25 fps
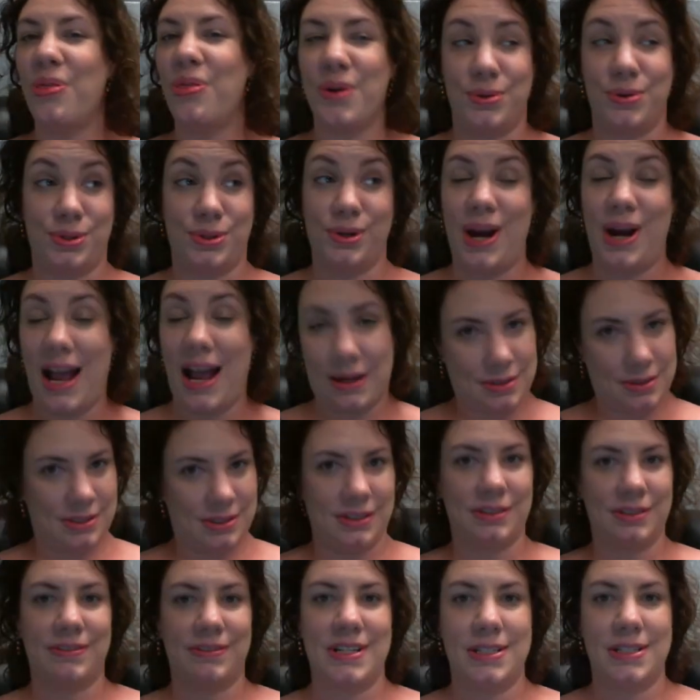Those are
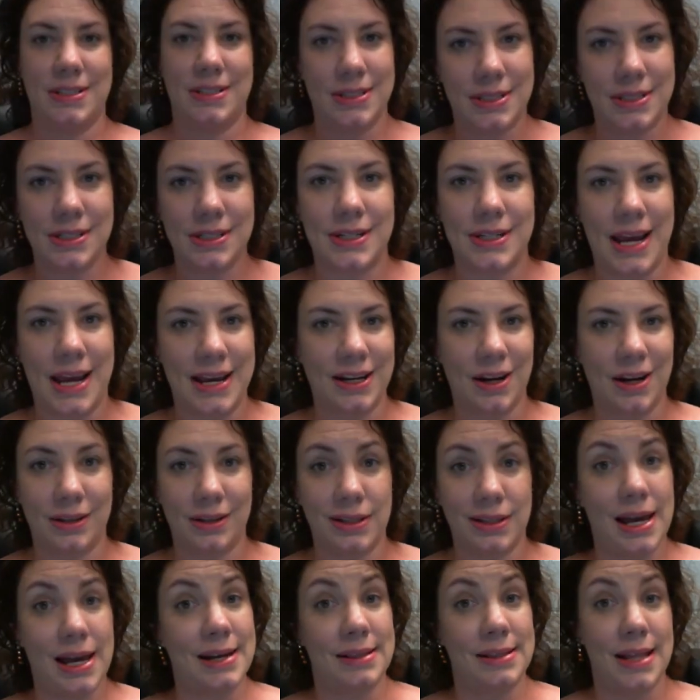excellent reasons to take an
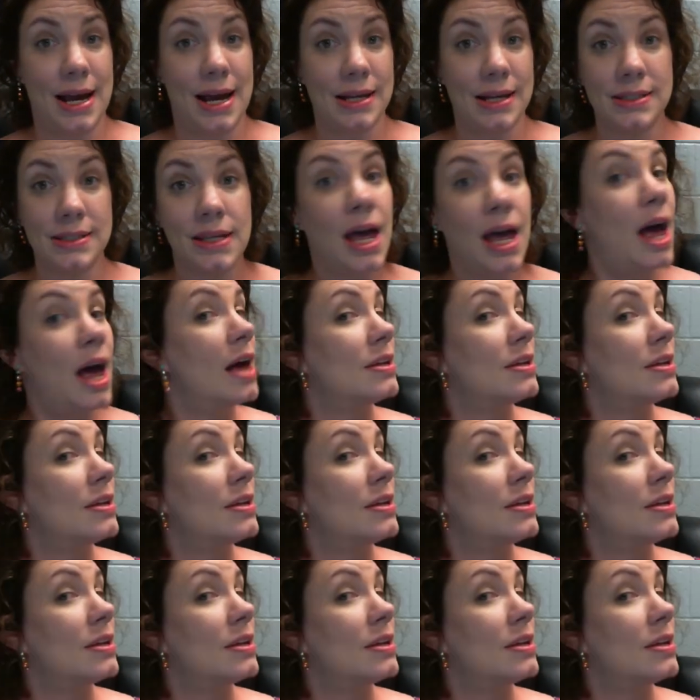online class.